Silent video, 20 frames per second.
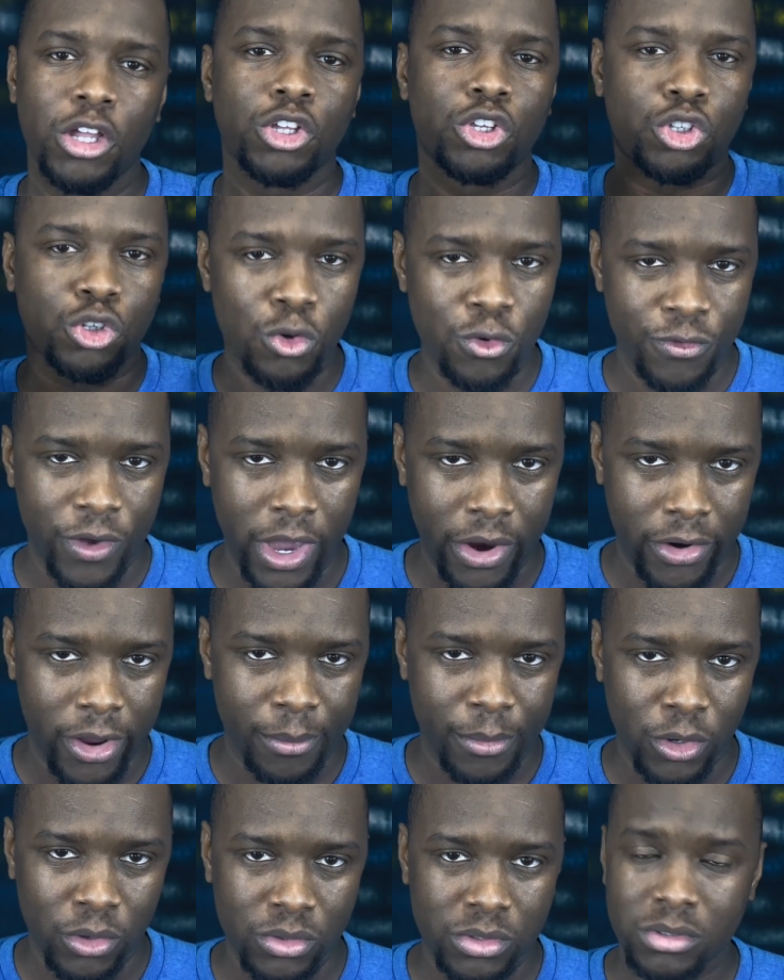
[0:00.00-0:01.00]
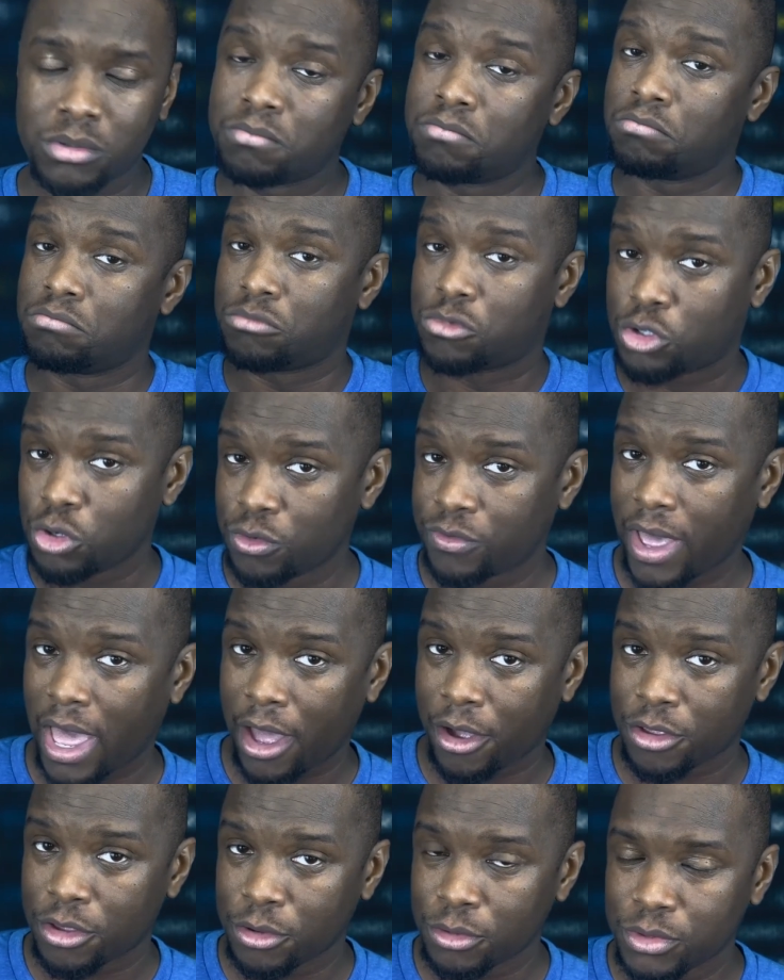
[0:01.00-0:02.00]
Two variables, two
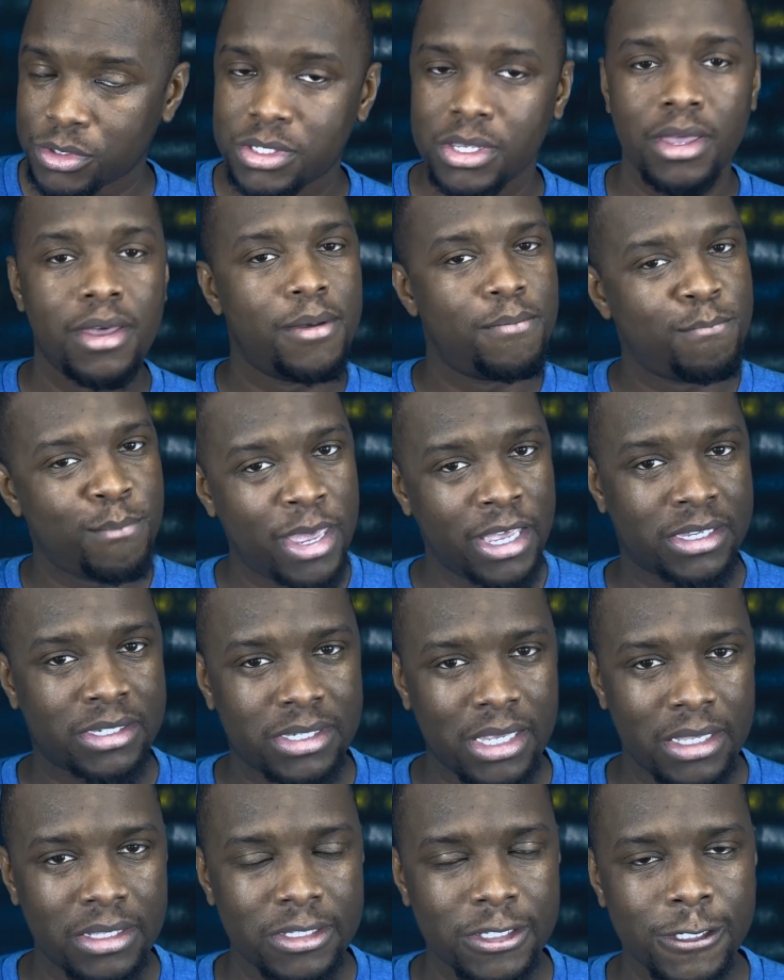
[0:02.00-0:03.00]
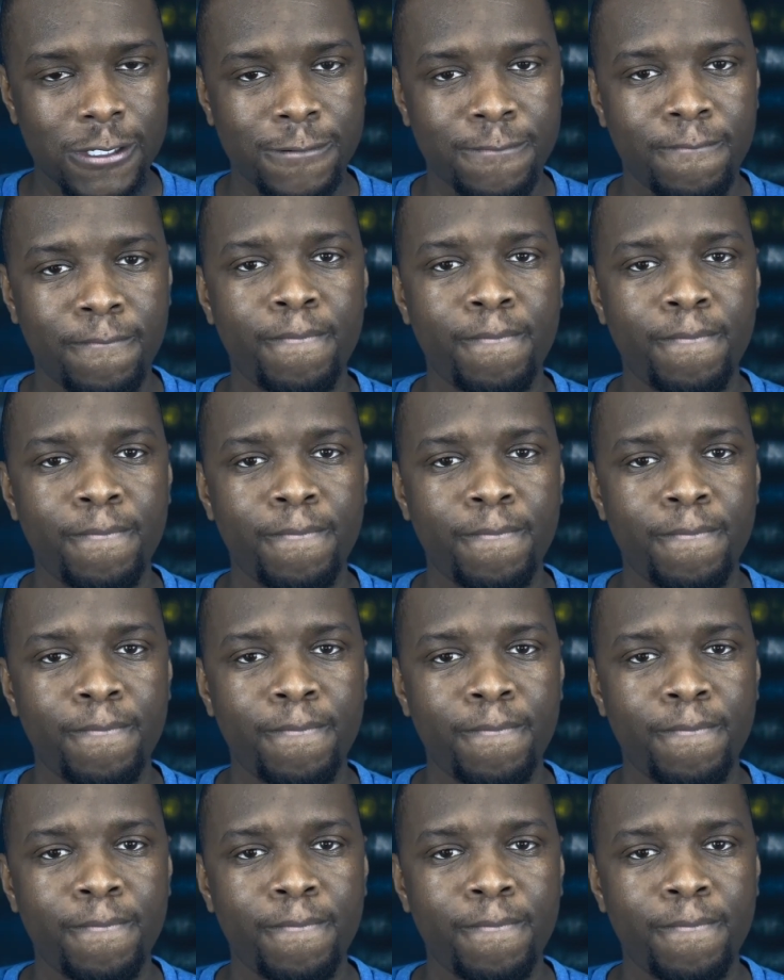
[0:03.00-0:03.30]
values make sense.